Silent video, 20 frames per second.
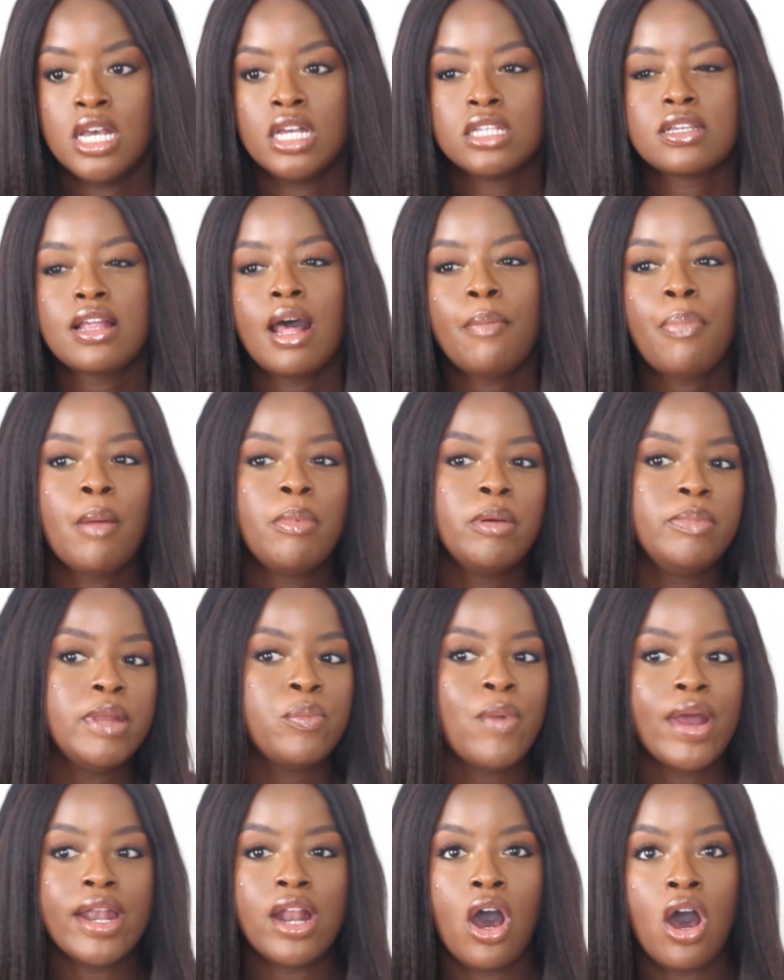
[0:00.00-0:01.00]
So that
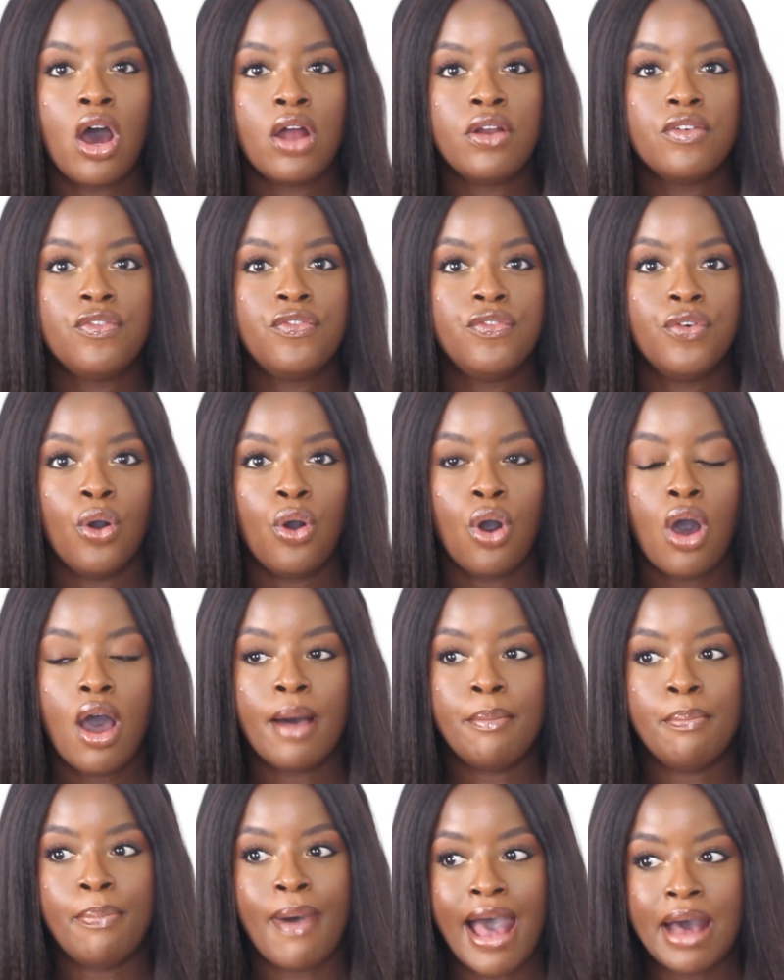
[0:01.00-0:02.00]
probably went on for
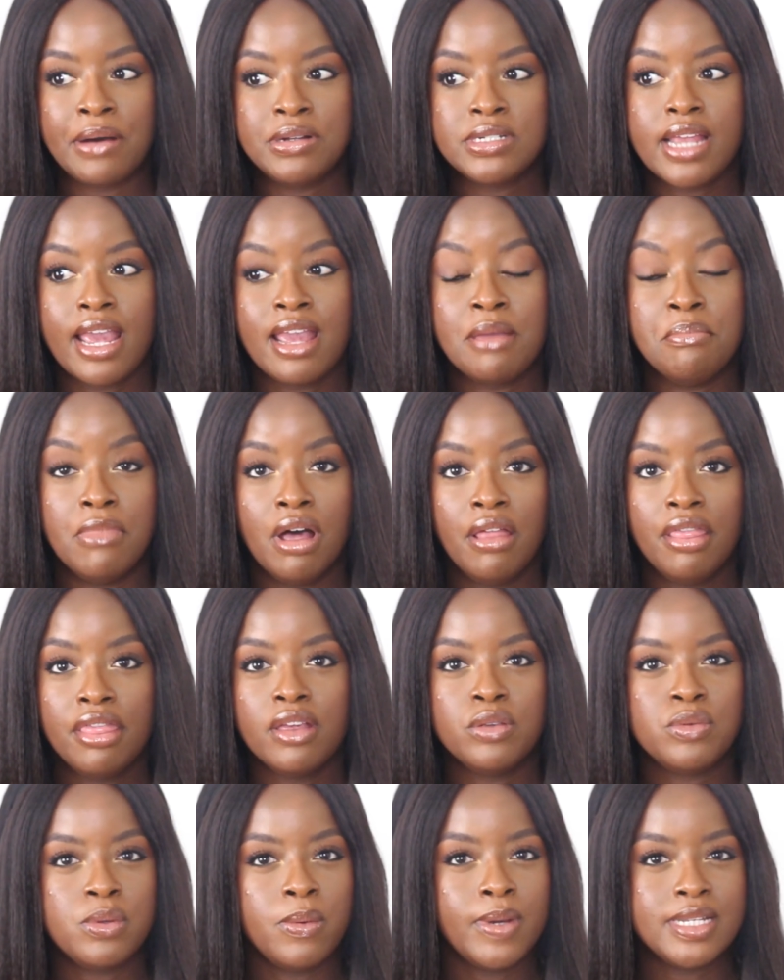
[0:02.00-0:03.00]
about a
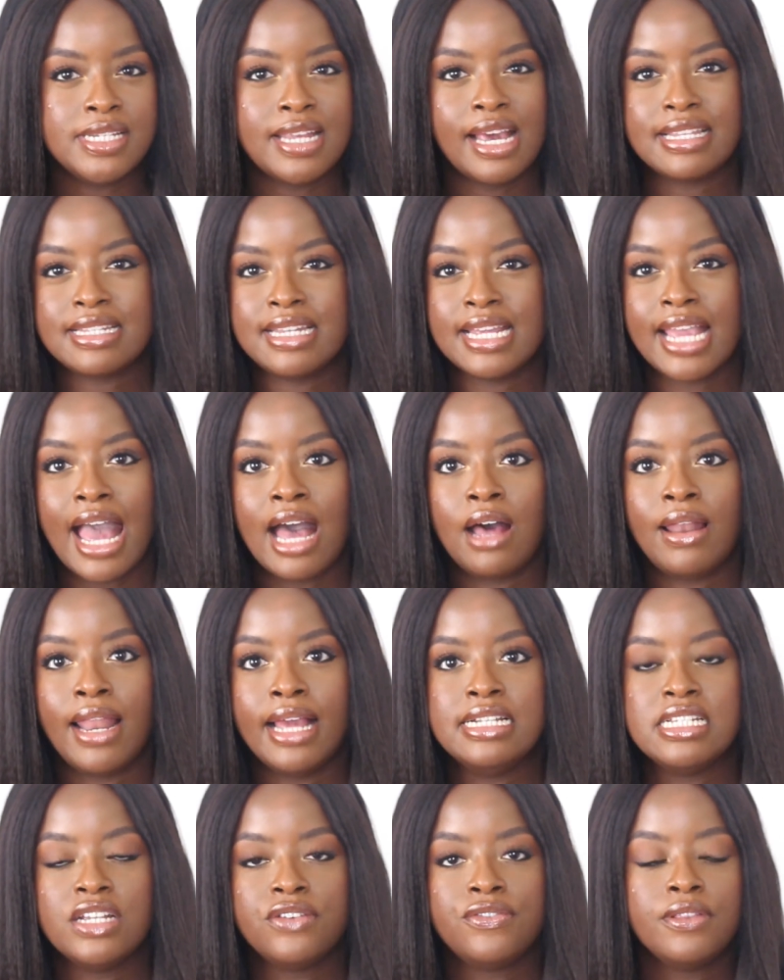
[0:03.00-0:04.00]
month as we were testing out
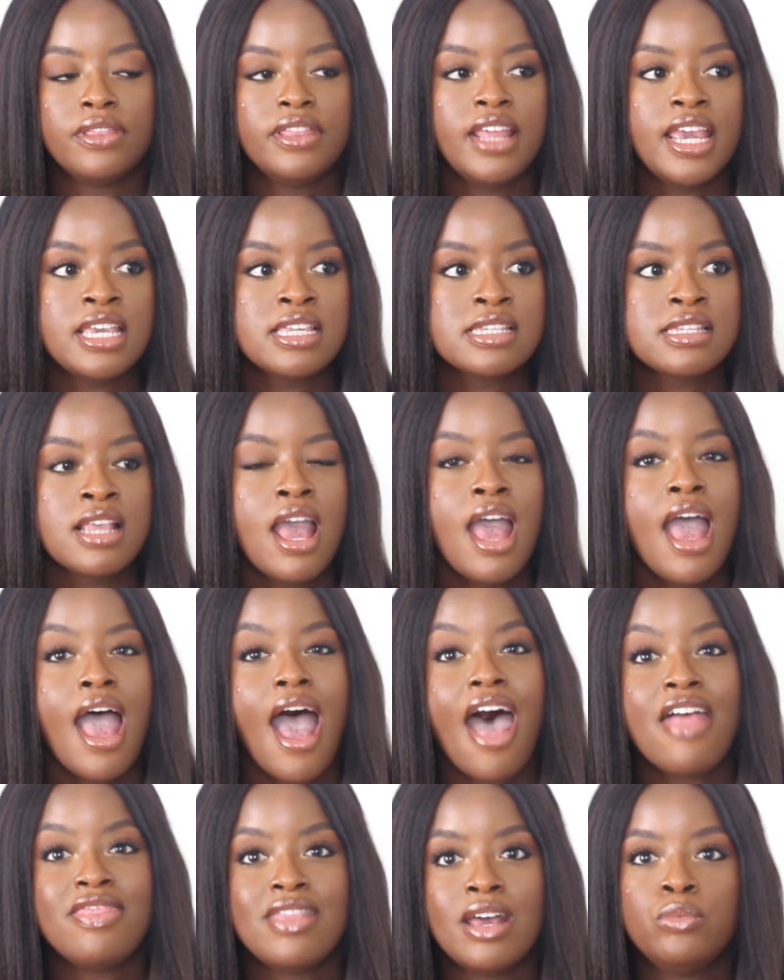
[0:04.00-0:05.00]
like different things,
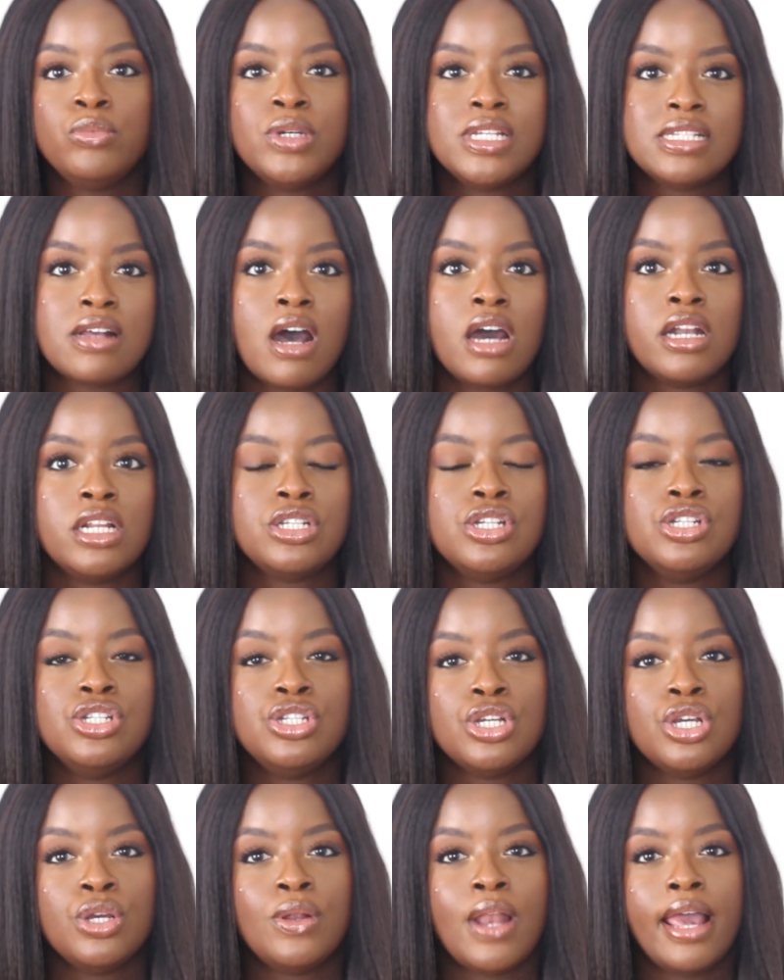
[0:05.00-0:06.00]
and then we started to
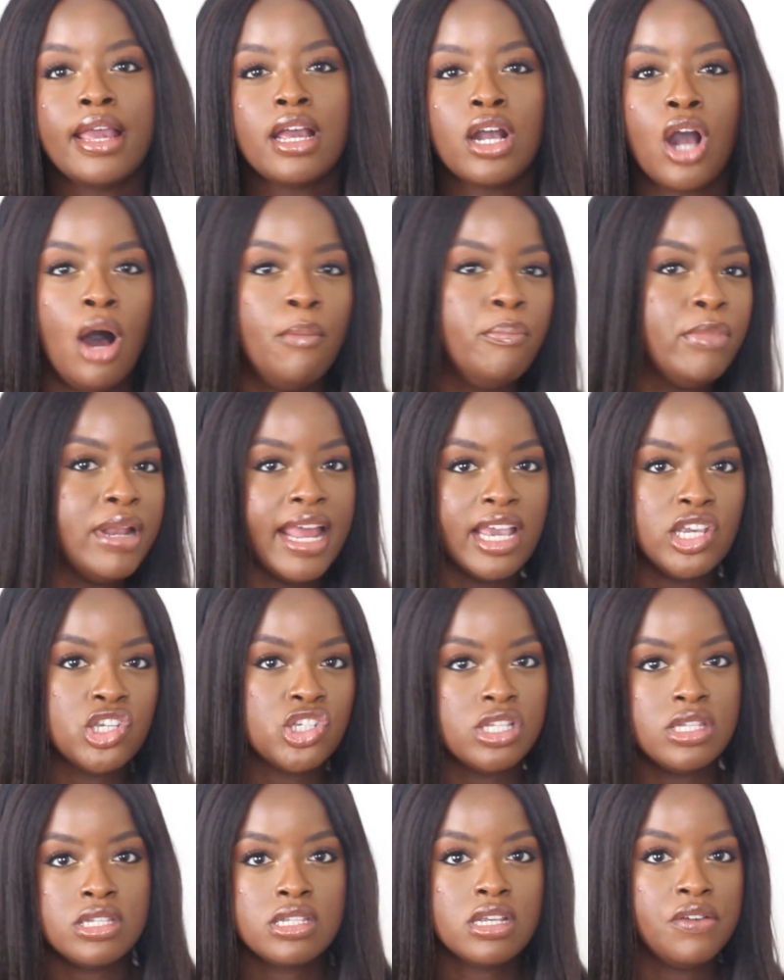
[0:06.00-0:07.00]
do like
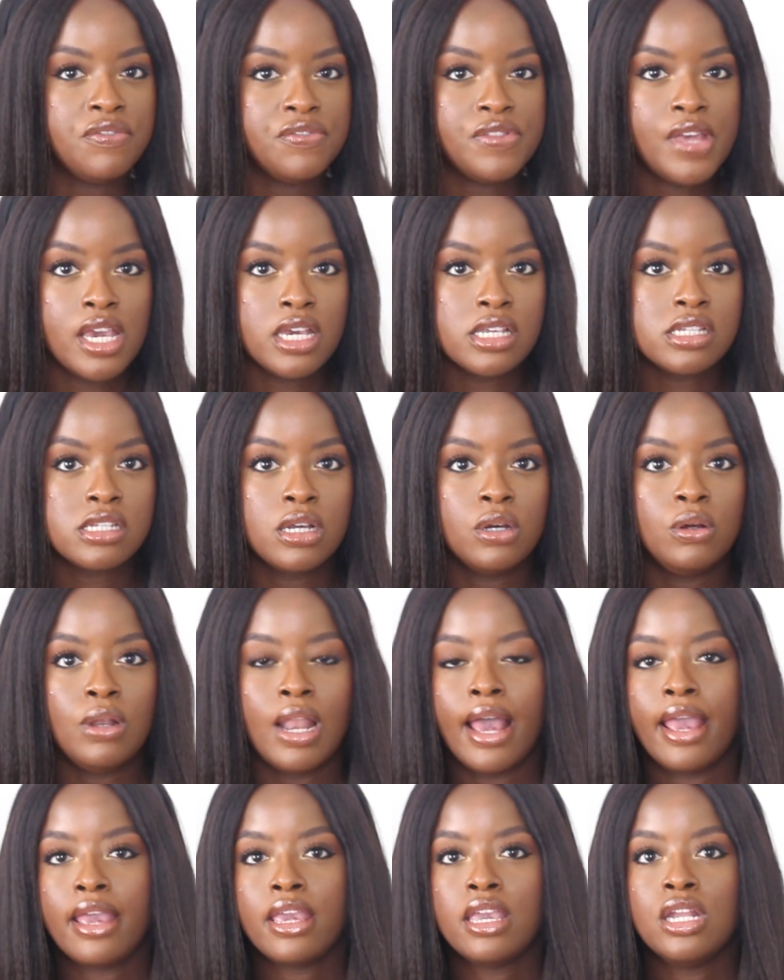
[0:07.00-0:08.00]
combinations of things. So
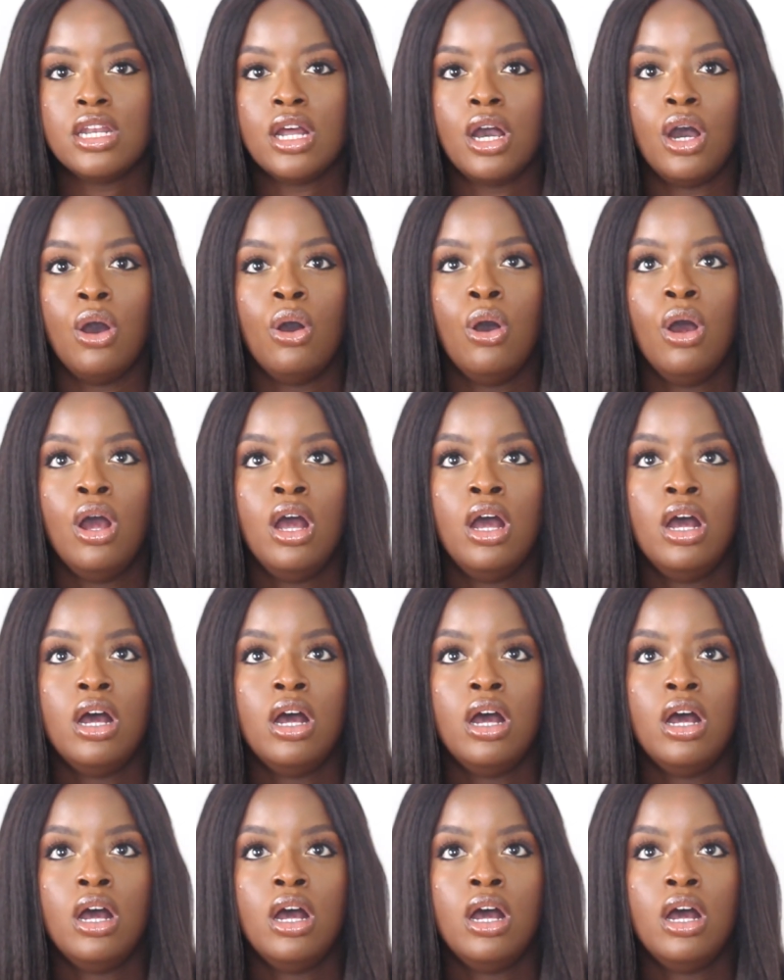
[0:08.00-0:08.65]
like, you know,